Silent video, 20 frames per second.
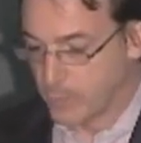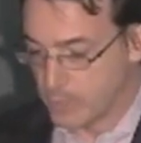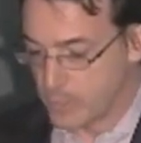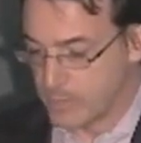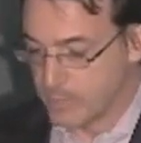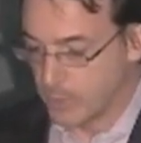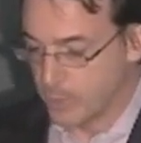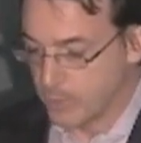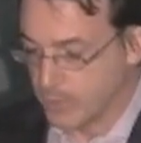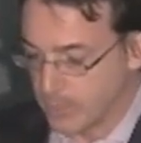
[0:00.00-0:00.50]

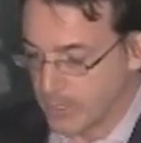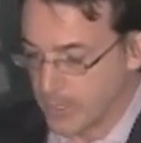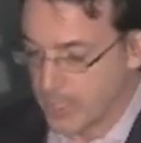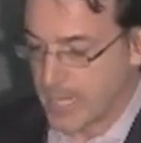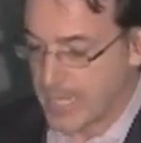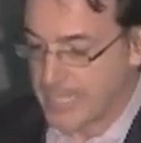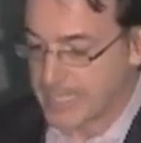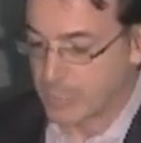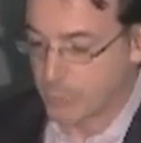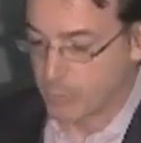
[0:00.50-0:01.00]
for the hair
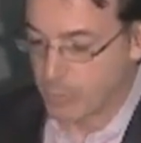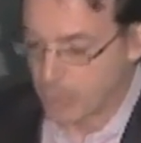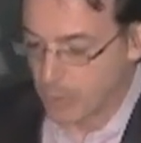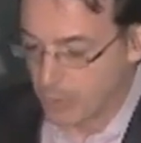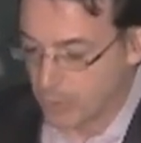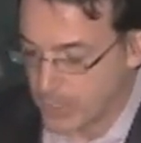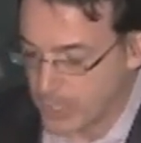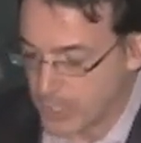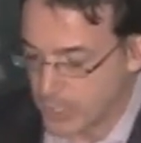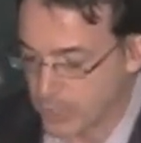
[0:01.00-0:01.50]
of
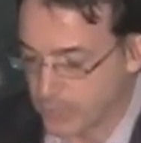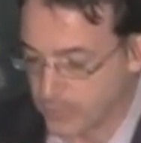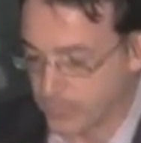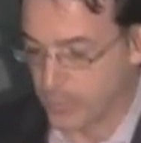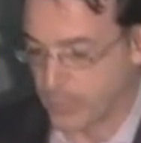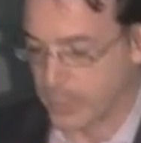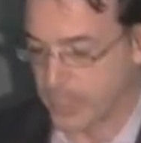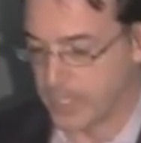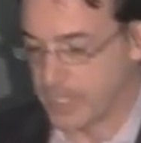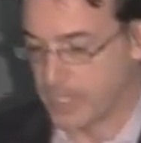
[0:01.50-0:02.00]
Dreamer as
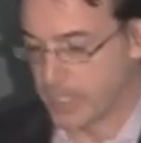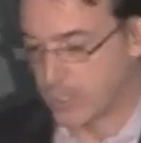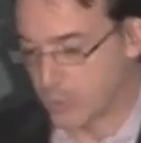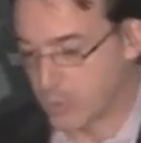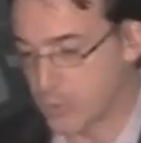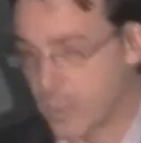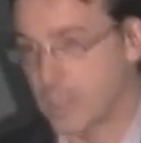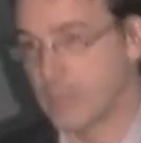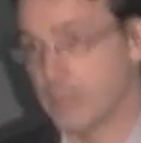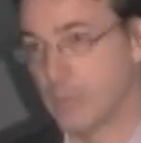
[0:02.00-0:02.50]
a
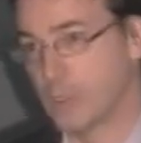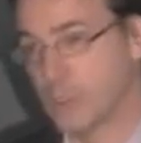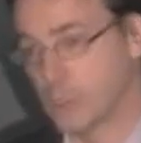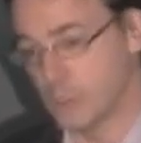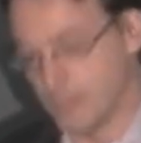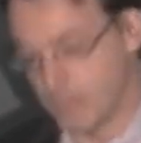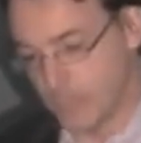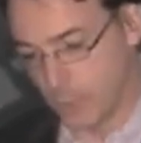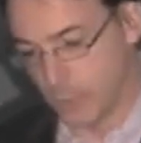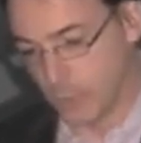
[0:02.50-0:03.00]
recognition for the
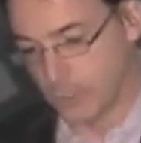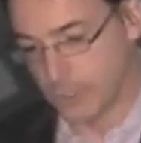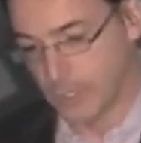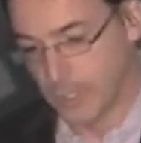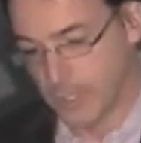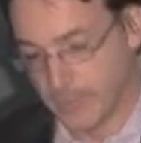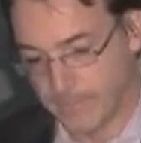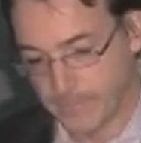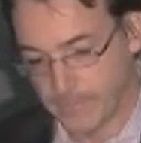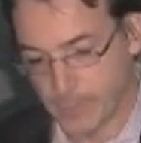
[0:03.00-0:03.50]

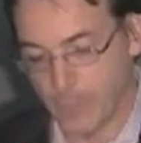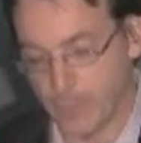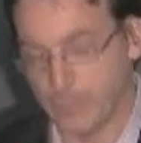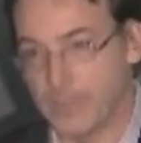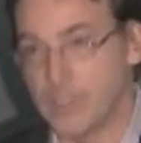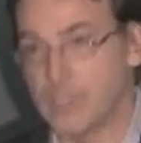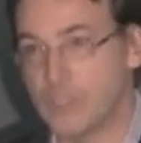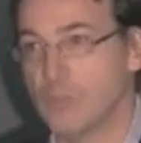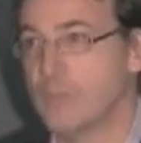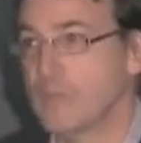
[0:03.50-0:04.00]
incredible
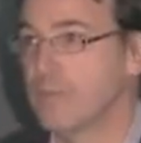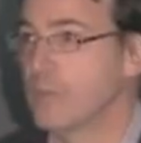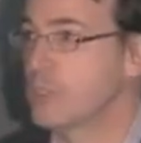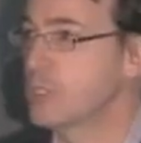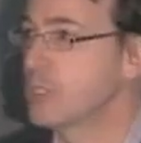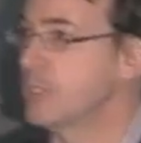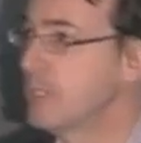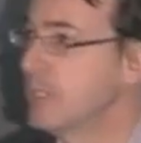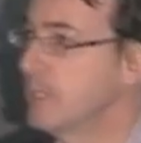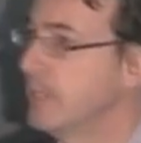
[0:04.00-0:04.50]
support
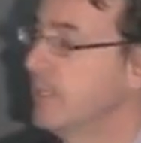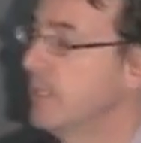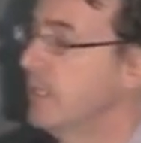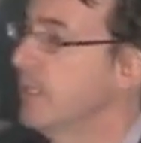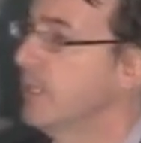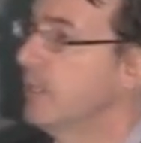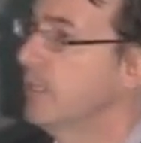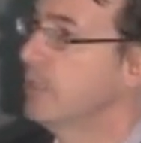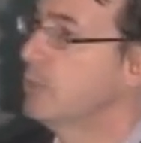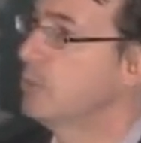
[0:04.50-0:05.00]
of this
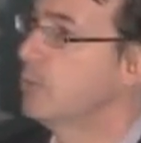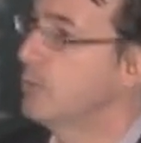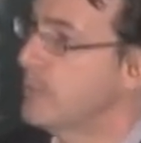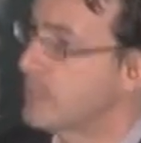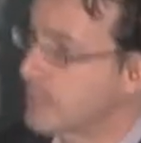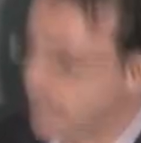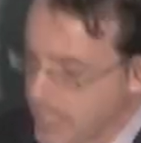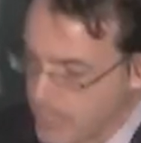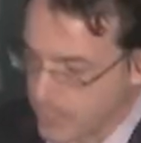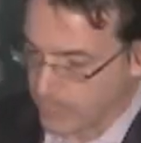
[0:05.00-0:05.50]
university